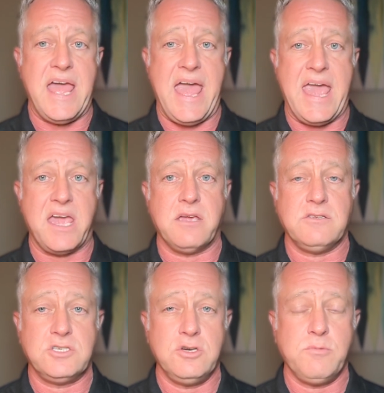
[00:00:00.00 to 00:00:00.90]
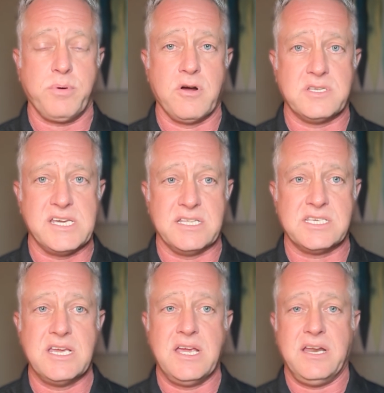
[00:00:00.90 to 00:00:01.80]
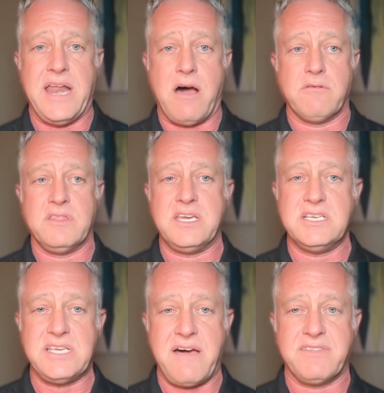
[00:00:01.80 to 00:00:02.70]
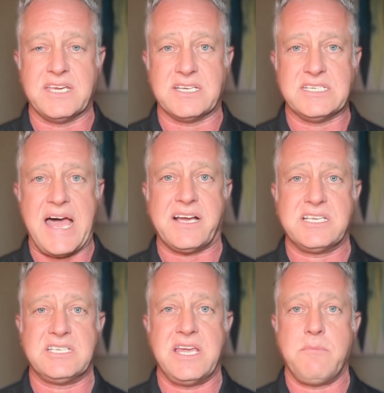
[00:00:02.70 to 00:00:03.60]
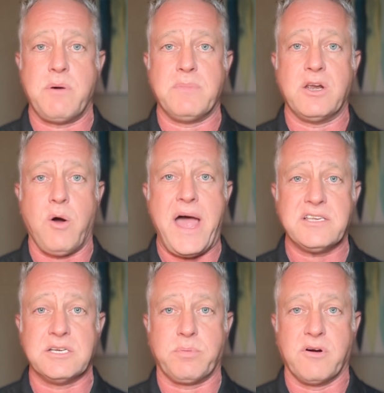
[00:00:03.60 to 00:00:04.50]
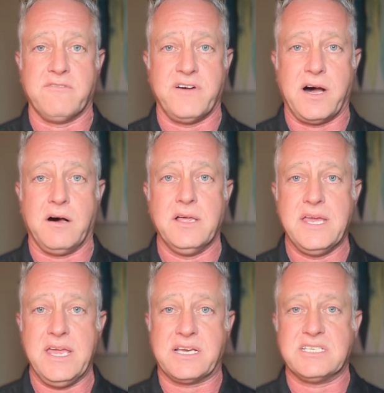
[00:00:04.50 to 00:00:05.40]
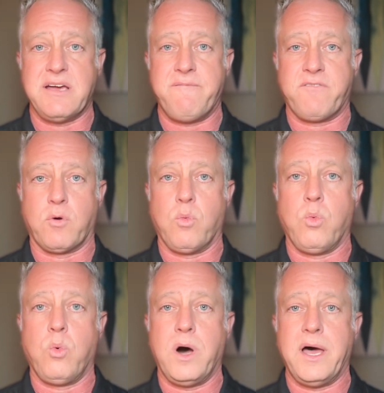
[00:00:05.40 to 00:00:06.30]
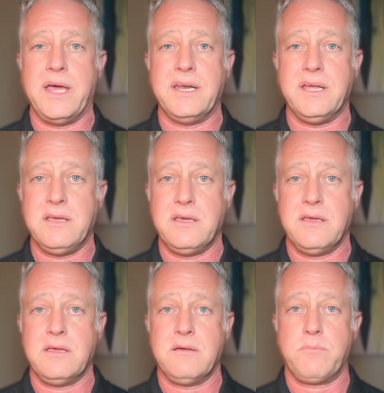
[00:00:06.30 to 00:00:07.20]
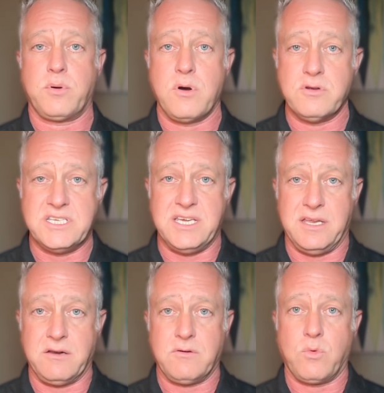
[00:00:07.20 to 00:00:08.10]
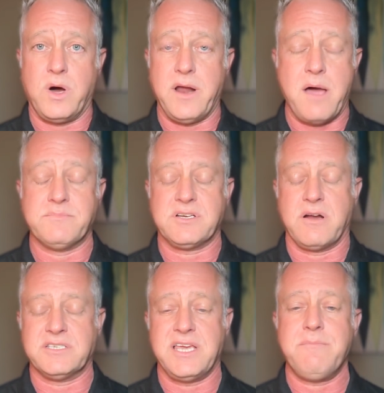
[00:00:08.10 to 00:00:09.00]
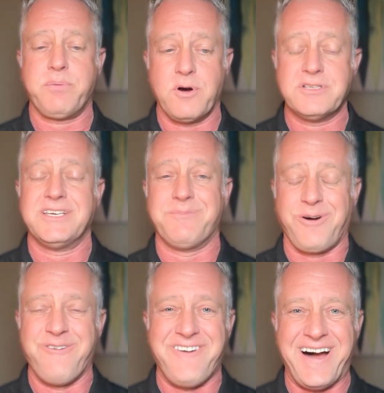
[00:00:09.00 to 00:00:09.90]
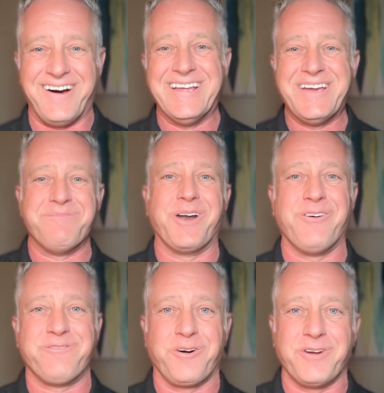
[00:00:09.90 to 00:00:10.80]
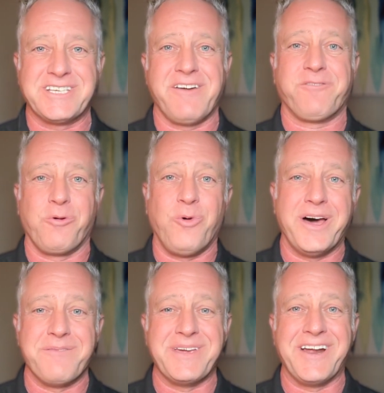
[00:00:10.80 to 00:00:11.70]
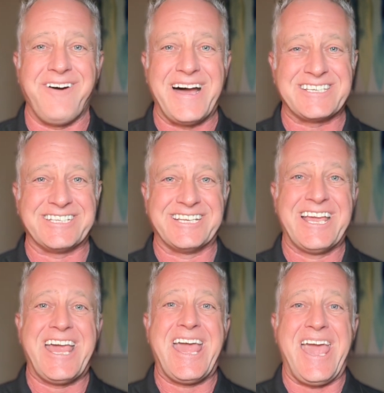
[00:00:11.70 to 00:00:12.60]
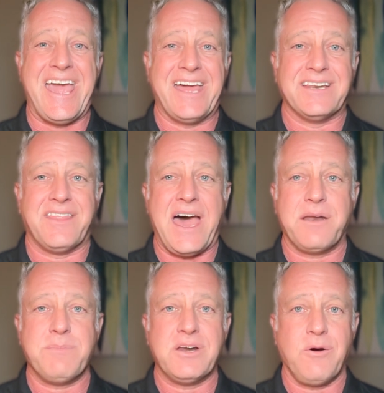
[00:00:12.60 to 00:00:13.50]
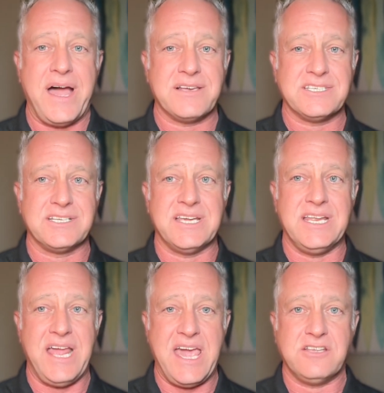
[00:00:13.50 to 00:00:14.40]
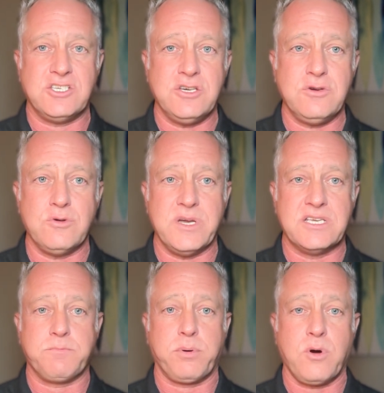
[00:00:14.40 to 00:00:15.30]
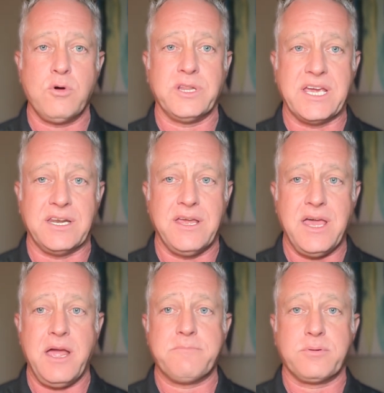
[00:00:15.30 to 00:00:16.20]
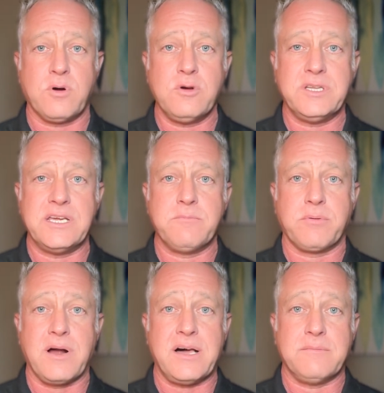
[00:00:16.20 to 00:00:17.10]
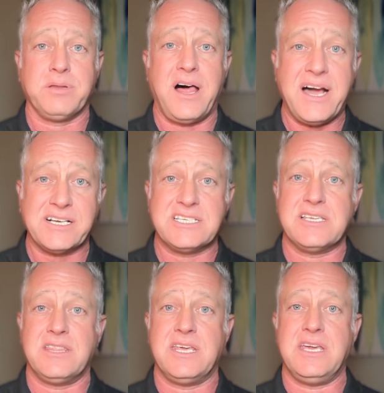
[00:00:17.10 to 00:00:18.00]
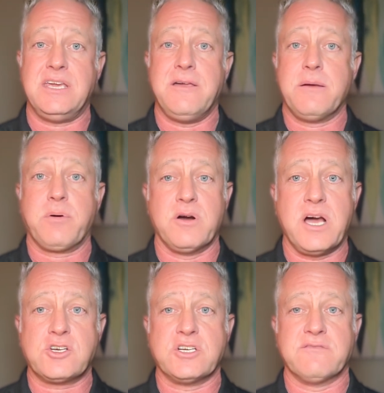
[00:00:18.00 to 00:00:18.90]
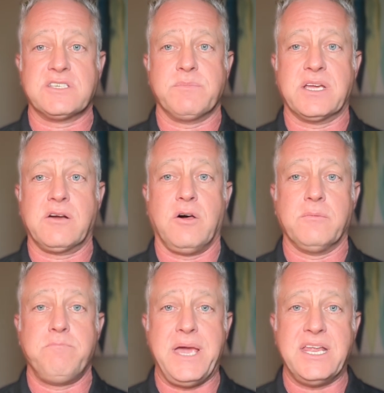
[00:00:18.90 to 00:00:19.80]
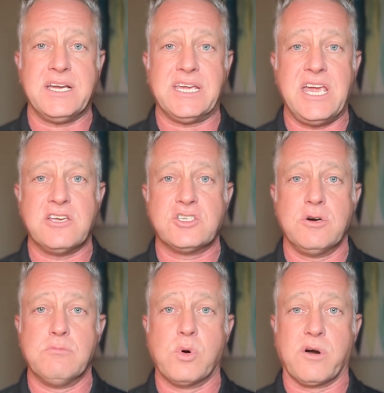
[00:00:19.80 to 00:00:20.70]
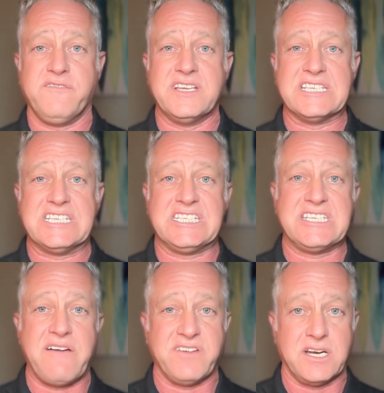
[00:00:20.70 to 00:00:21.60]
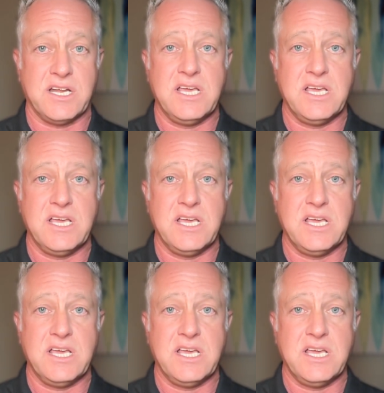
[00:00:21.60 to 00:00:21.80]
A2 proteins. Now, these have the exact same amino acid profile except for one protein, same protein profile, but except for one amino acid. And that amino acid in A2 is proline. And proline blocks the production of something called beta-casomorphin 7.